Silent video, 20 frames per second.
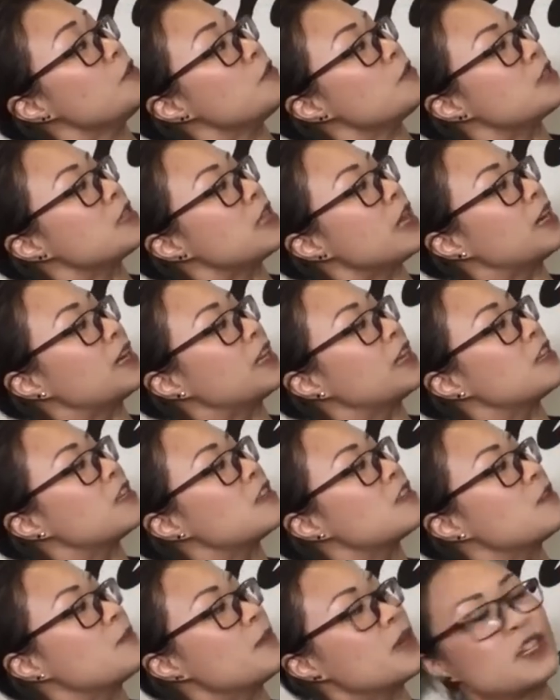
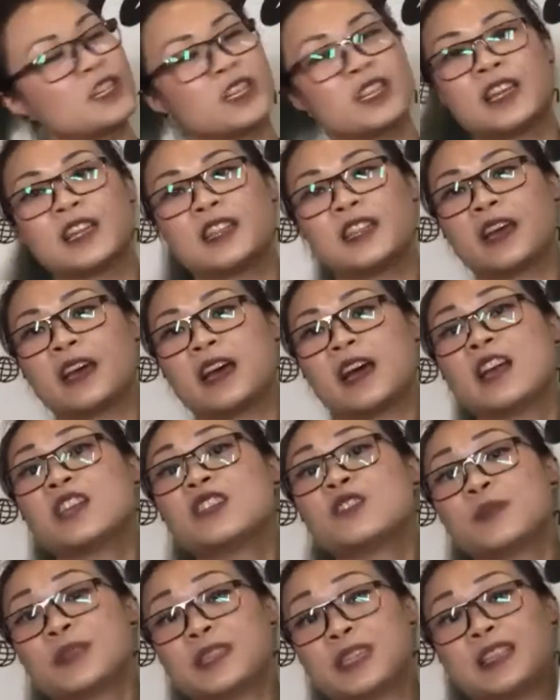standards to make sure that they are 100%
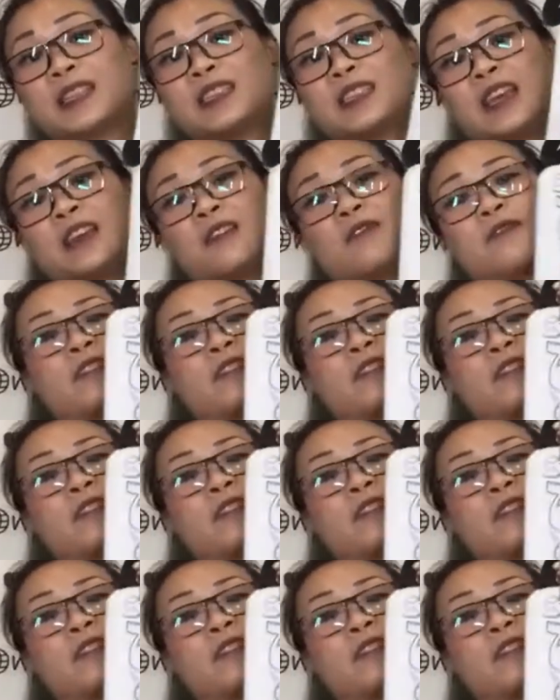safe